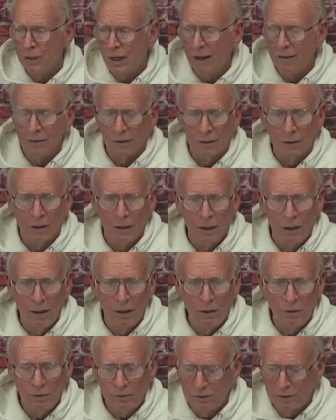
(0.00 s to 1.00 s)
other
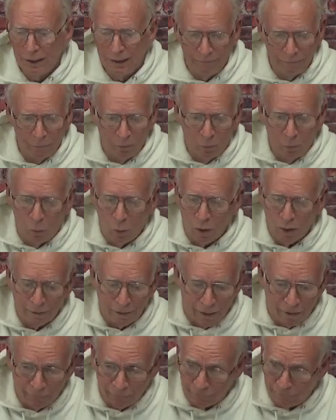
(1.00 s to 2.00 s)
glues that will work
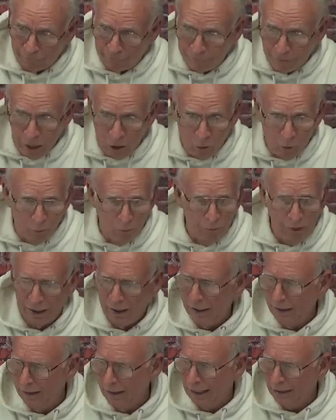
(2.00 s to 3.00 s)
on foam,
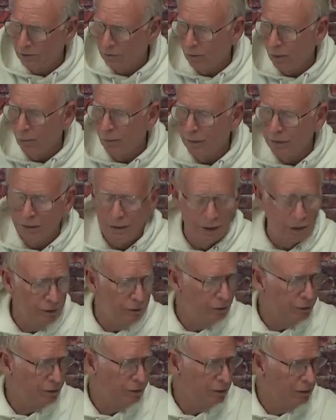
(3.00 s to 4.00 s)
and that's what we
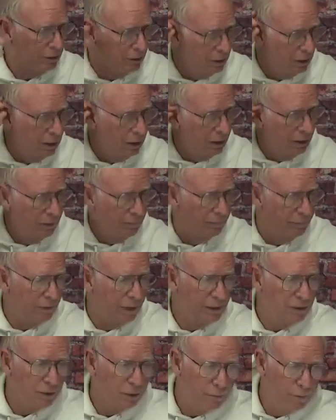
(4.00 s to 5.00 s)
use.
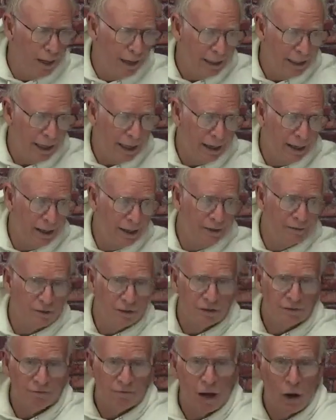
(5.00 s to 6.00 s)
These are made out of
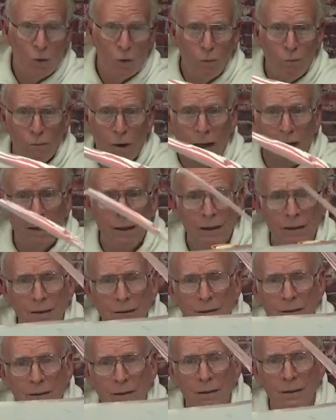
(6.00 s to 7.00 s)
is foam
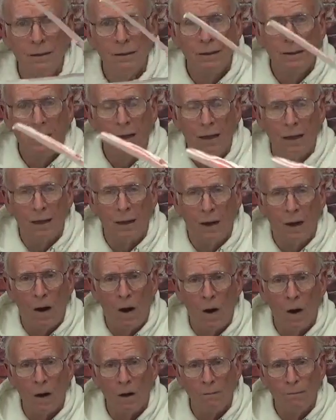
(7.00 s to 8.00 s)

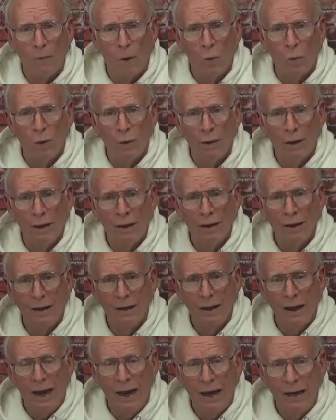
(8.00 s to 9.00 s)
art board
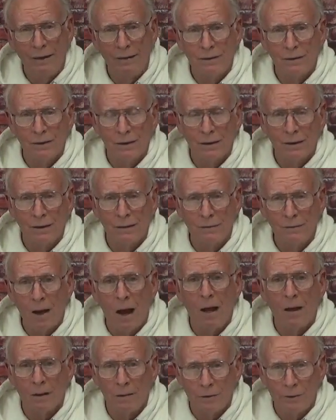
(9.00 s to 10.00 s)
at
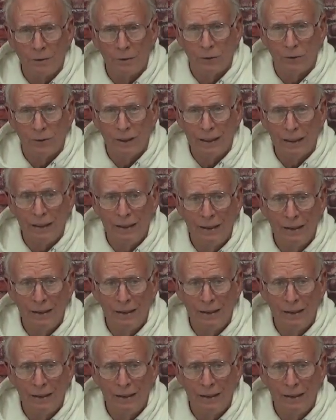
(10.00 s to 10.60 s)
Dollar Tree.